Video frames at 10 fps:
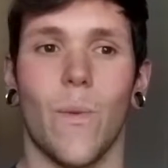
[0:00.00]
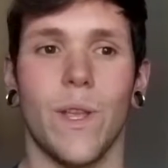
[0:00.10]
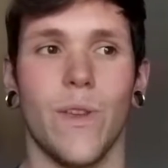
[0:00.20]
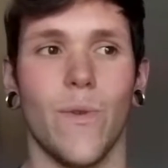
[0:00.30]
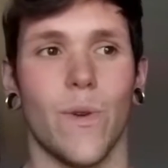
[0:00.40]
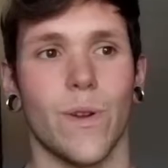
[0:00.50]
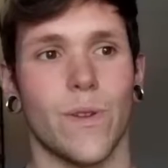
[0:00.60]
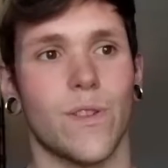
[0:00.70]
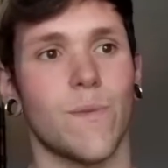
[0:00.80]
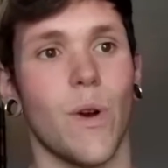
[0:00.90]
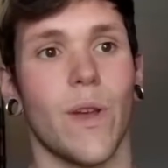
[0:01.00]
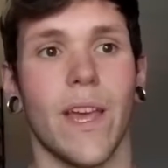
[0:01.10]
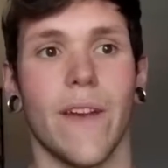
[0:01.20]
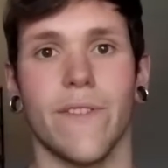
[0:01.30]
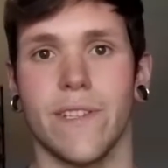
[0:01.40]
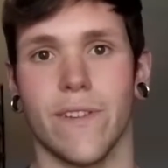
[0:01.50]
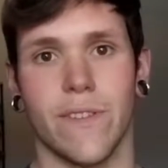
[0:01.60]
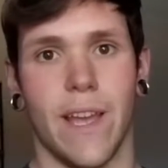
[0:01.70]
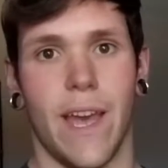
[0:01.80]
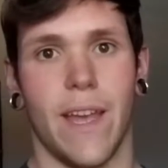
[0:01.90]
when you were smoking every
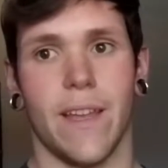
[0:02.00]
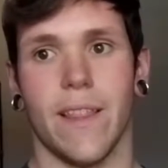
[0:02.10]
single day.